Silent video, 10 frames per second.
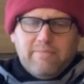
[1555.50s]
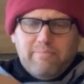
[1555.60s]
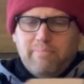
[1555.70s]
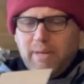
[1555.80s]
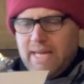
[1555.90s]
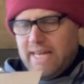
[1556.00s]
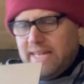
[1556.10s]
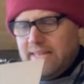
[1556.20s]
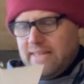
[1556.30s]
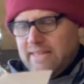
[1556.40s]
but
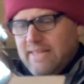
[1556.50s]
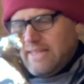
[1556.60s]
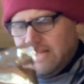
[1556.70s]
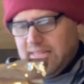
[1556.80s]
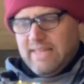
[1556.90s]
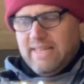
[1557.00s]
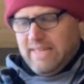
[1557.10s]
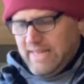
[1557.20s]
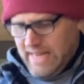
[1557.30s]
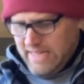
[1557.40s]

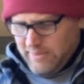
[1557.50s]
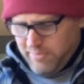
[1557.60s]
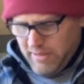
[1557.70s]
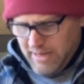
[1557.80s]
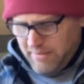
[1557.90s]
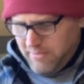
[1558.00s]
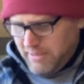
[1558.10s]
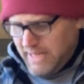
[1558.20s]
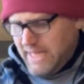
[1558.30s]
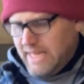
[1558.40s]
it has
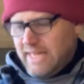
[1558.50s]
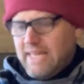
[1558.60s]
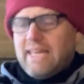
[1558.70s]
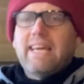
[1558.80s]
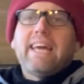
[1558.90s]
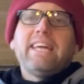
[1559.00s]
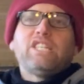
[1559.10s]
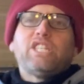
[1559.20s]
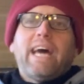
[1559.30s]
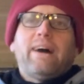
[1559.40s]
probably
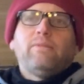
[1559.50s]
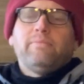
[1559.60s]
aged out.